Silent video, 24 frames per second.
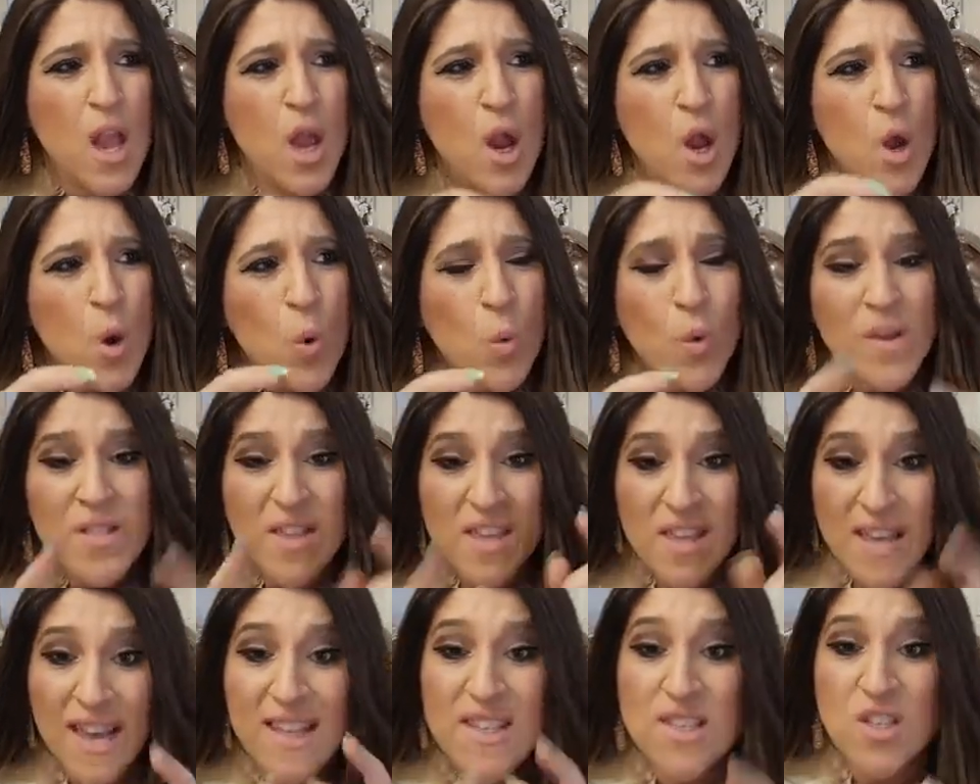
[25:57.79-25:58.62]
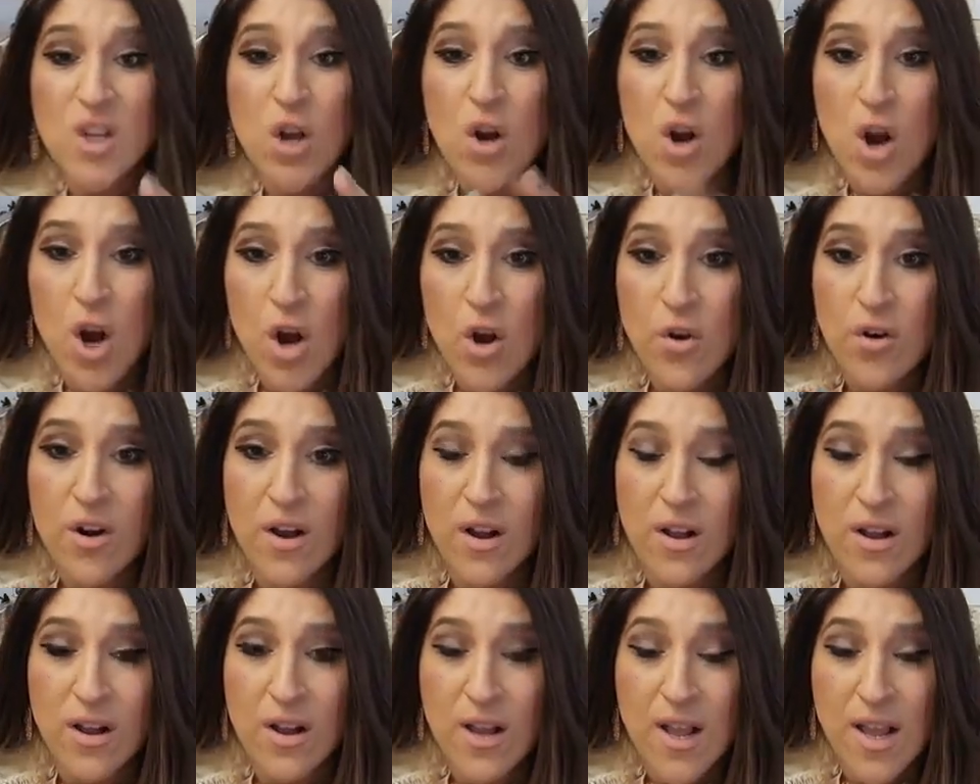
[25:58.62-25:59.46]
When the Yetzer
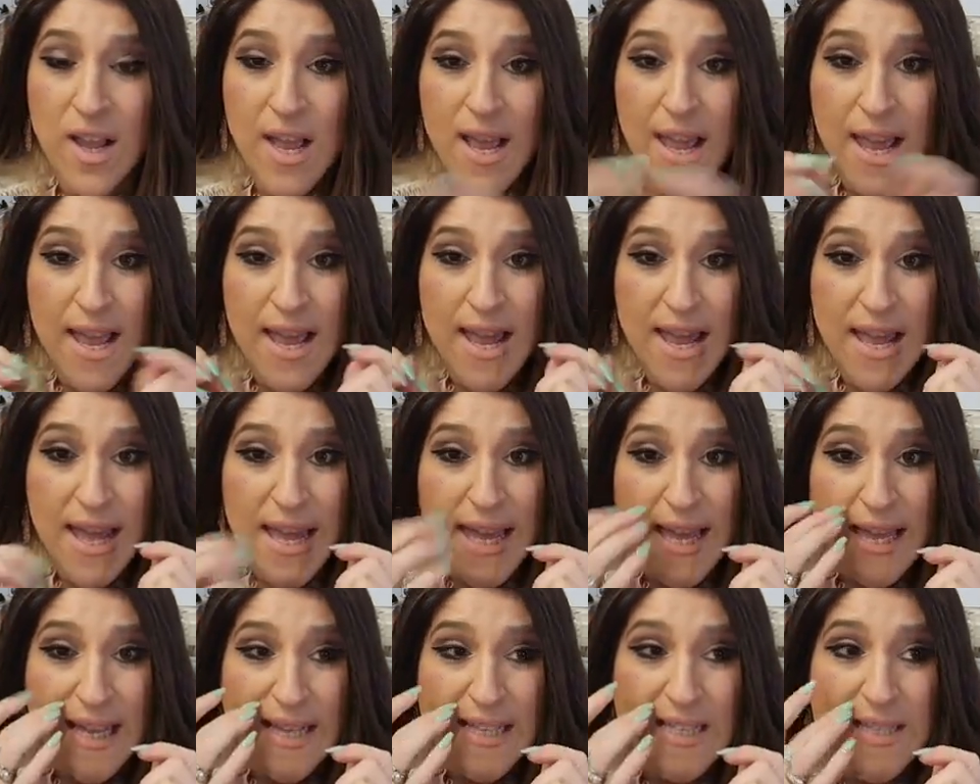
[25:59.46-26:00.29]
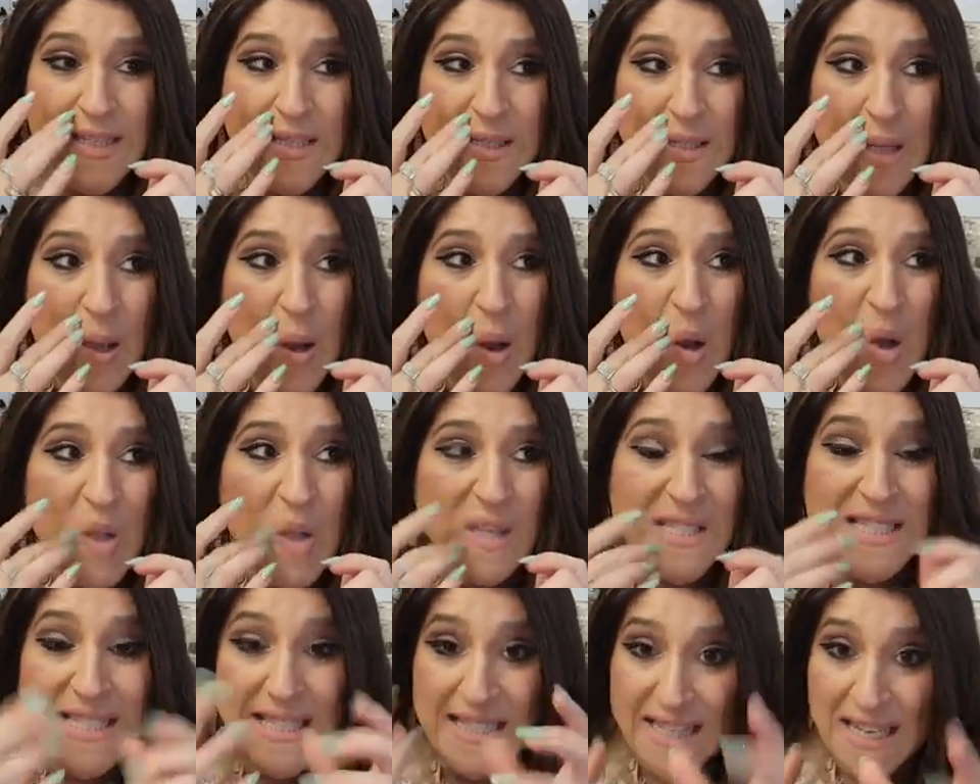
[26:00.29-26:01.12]
Hara is
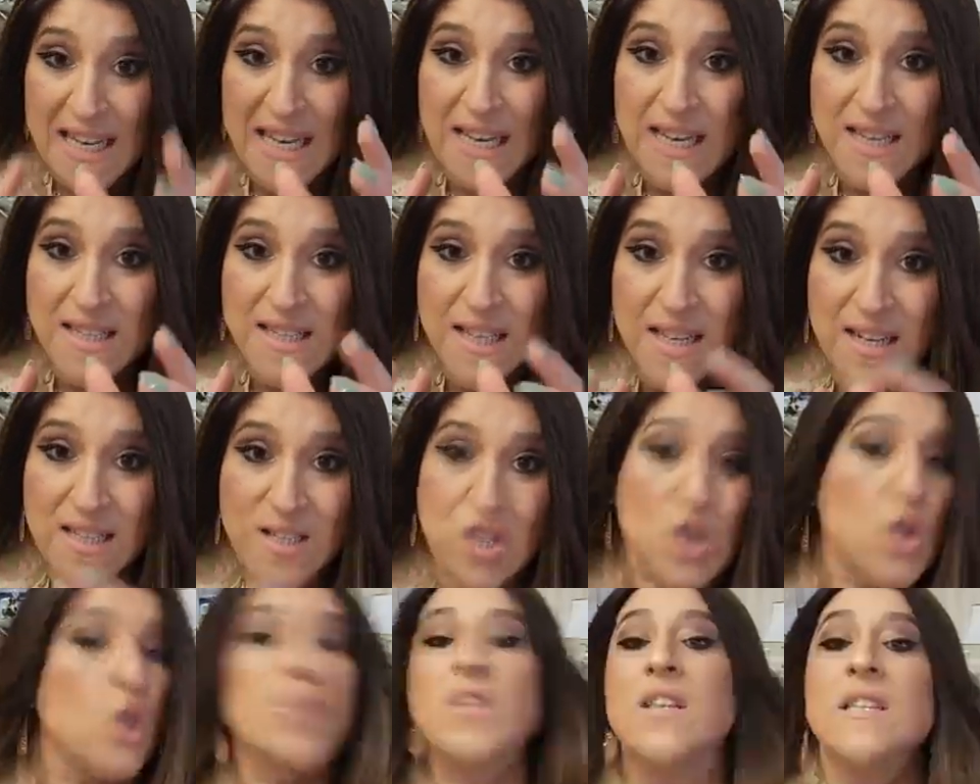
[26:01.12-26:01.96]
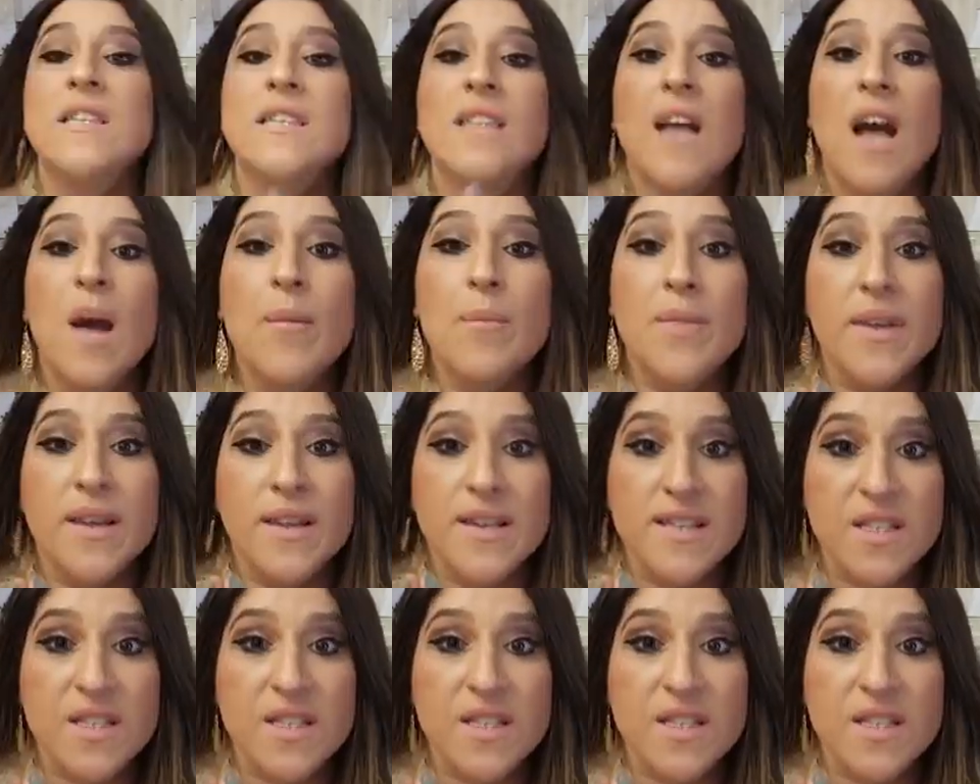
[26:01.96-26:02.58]
seeing that a certain topic is